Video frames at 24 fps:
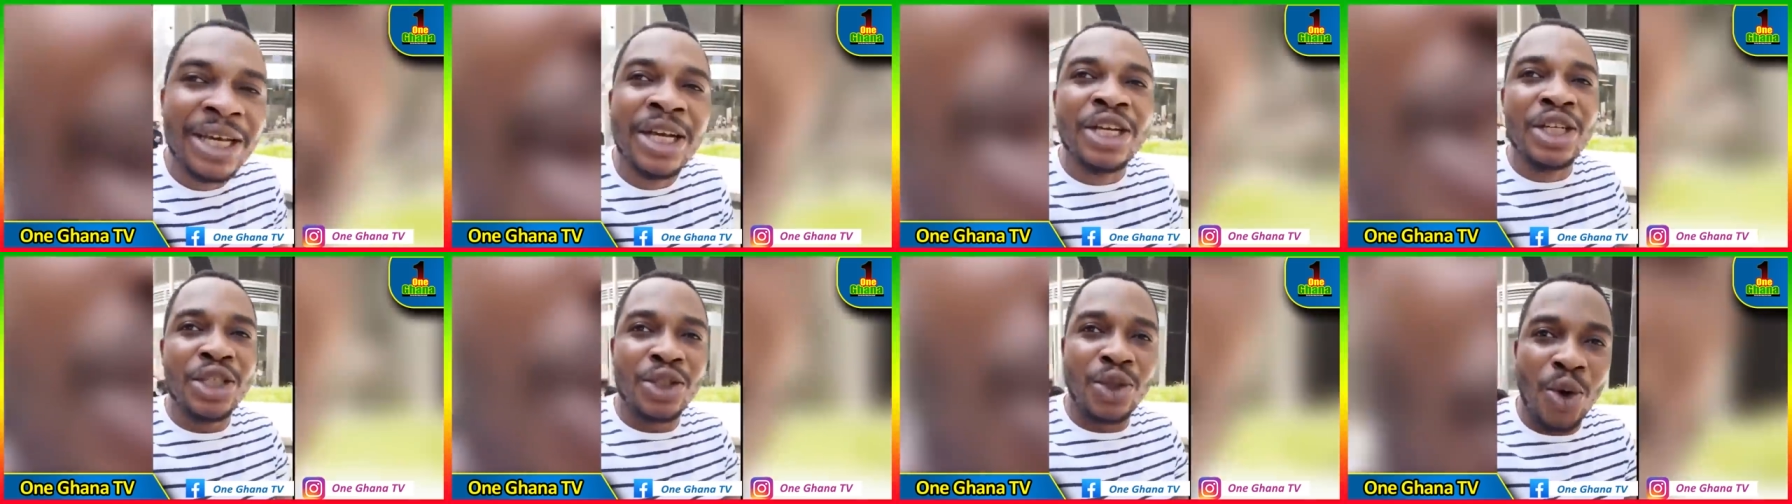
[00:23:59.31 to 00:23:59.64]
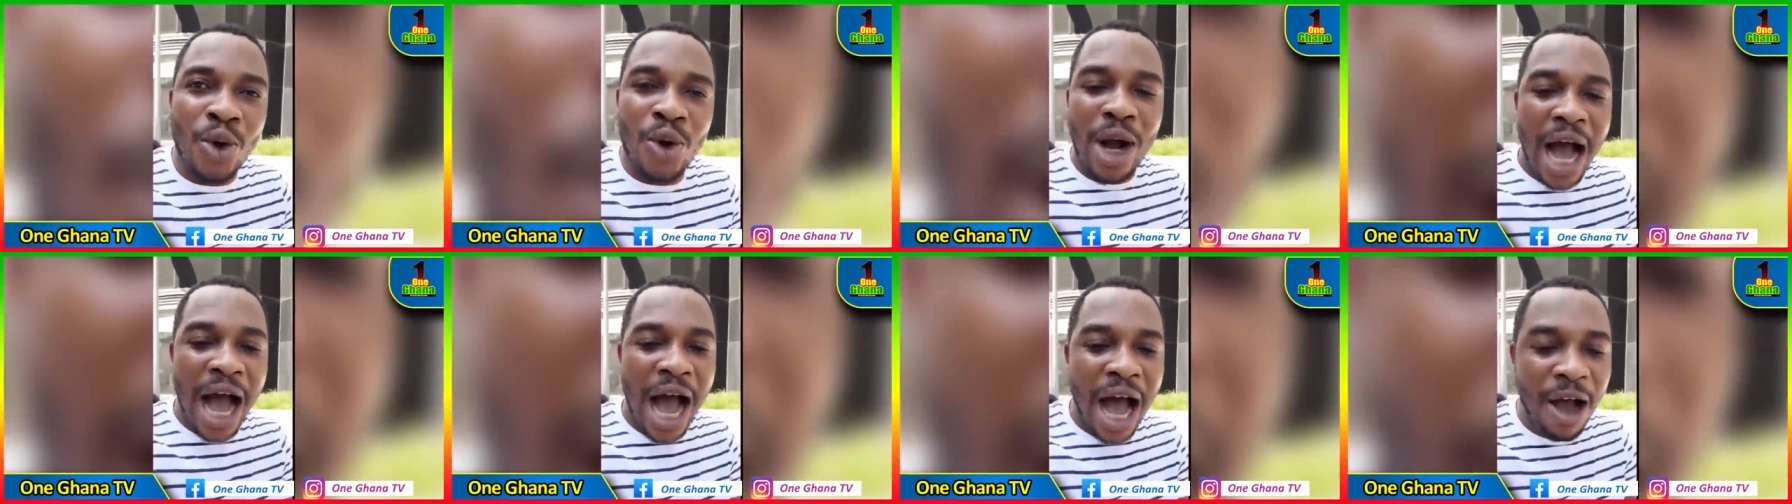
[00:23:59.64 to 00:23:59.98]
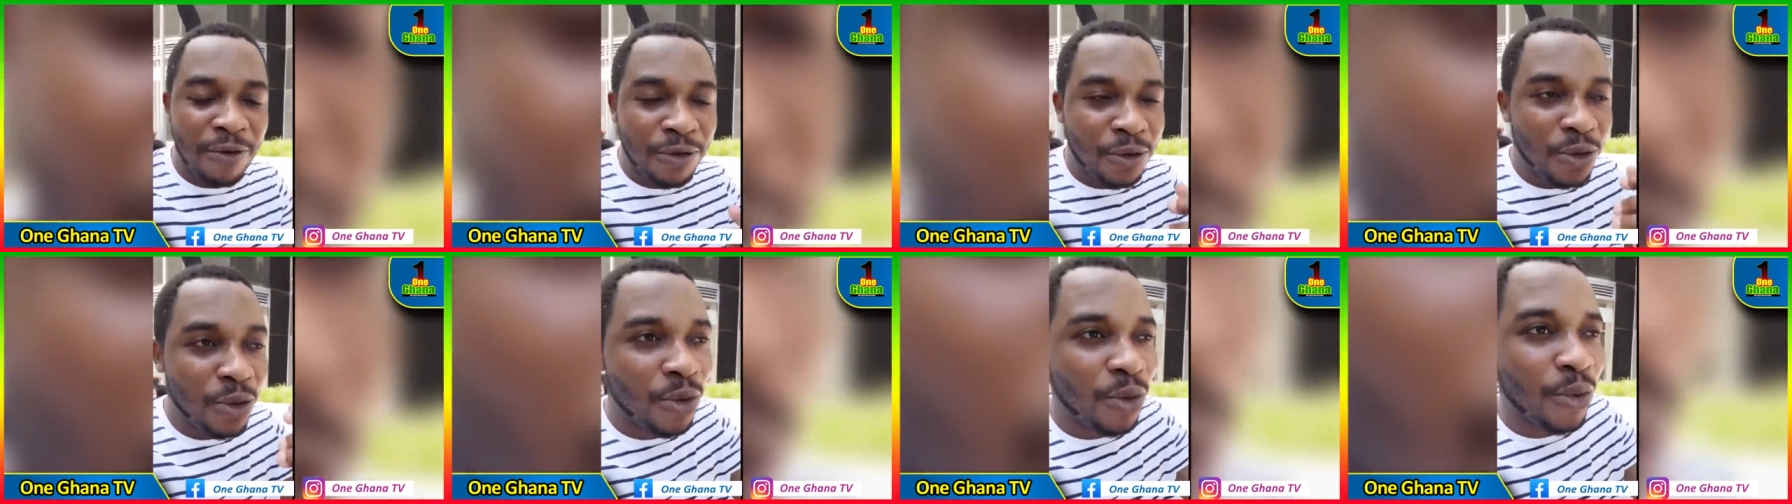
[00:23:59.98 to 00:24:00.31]
so I
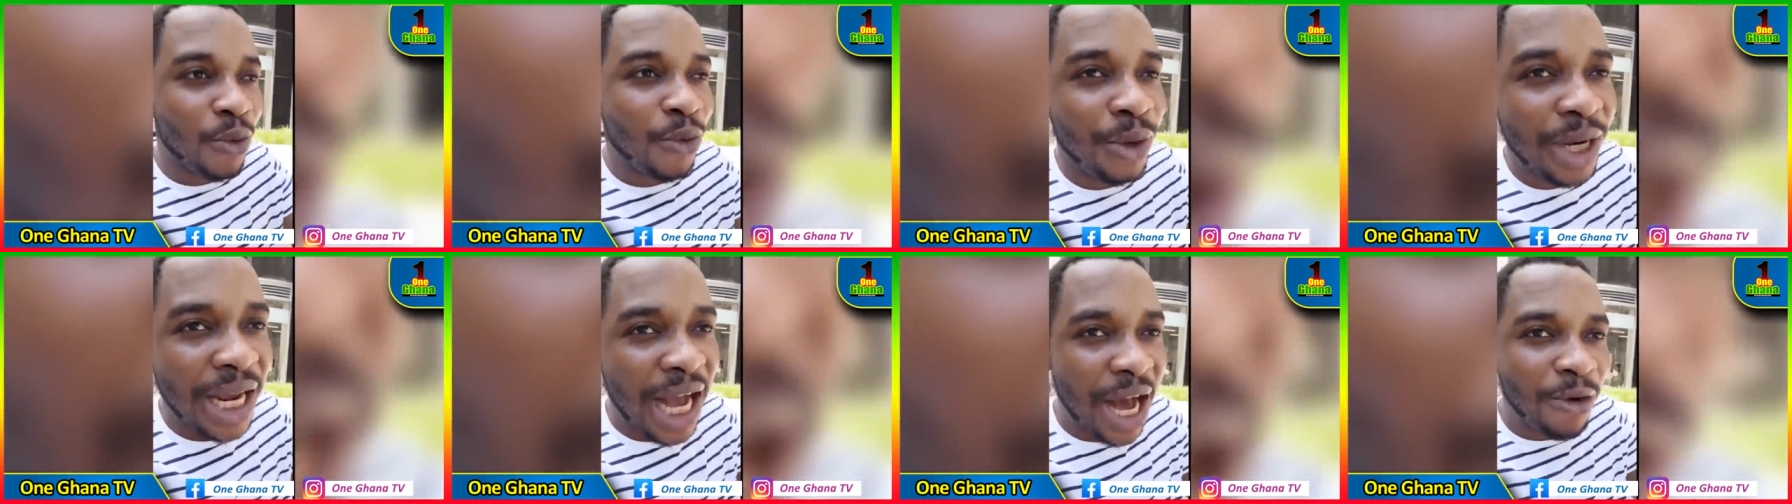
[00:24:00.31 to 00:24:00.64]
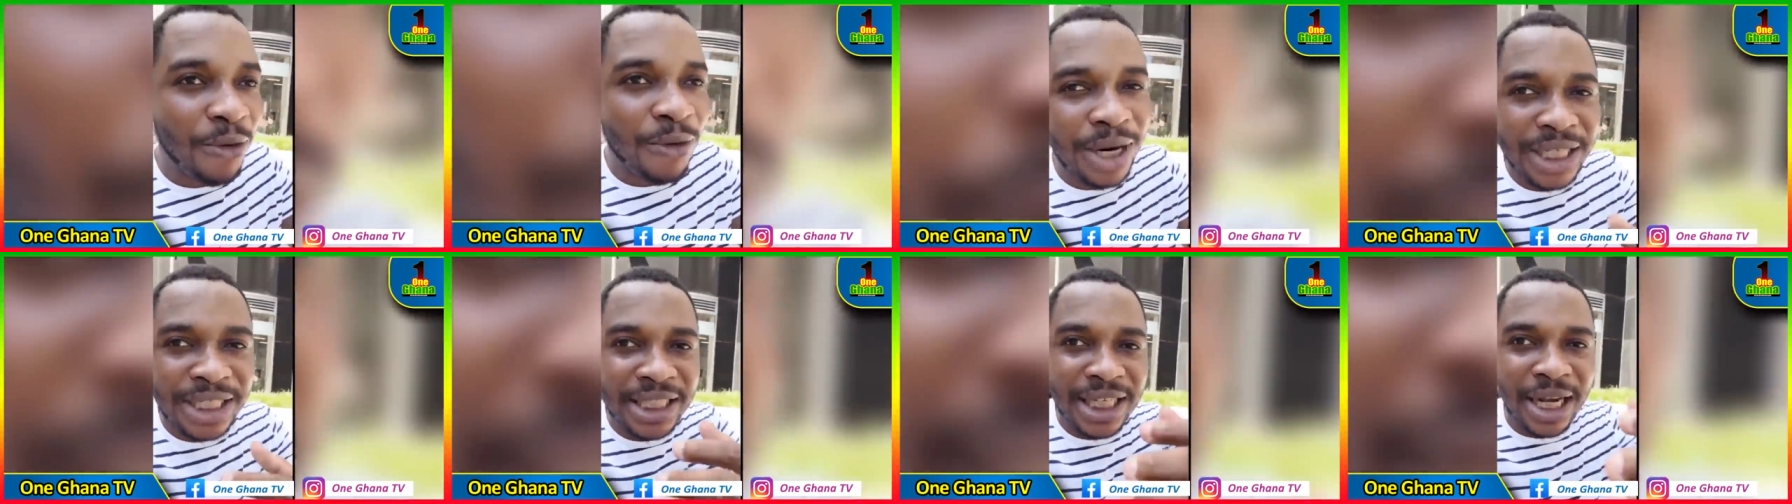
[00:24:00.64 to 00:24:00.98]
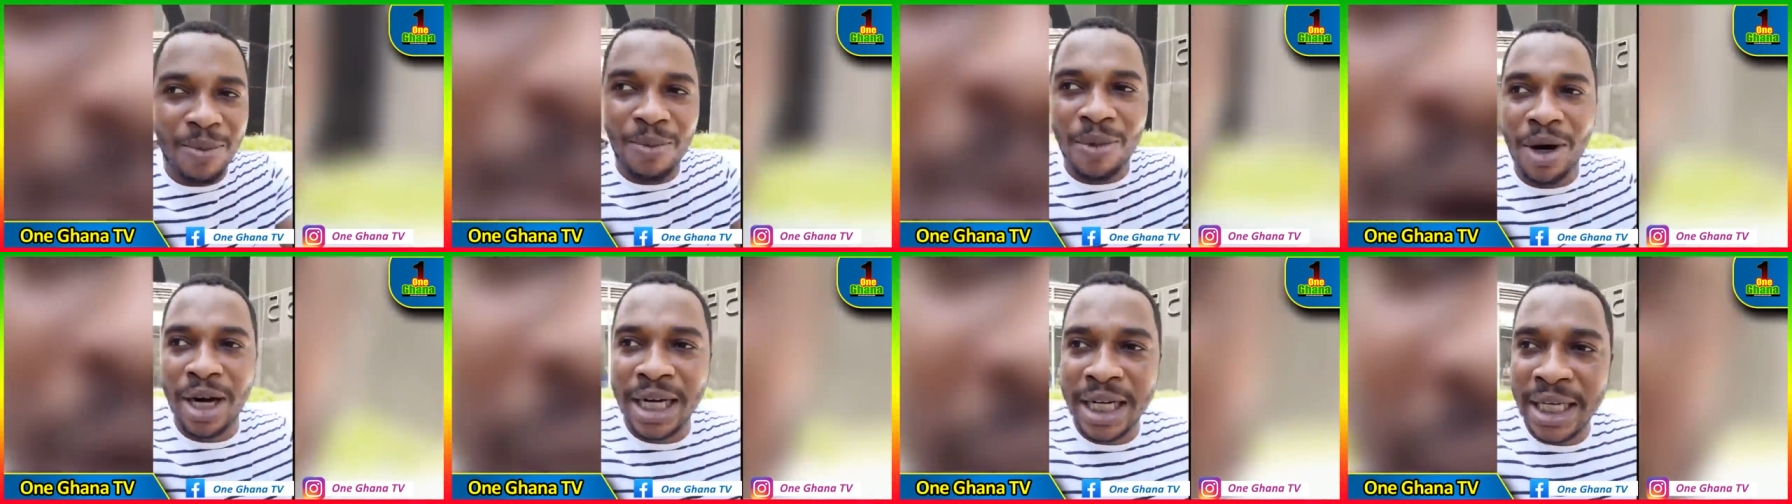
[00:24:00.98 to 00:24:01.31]
have to rearrange the
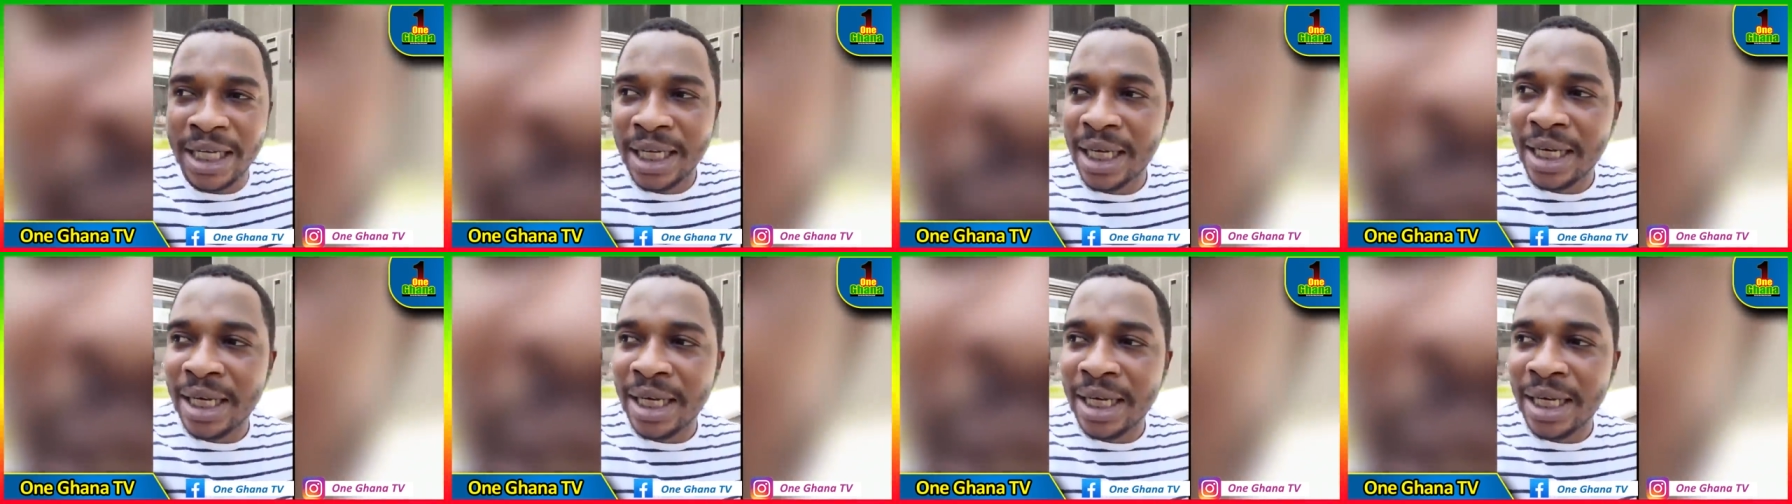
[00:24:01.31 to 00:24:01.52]
money.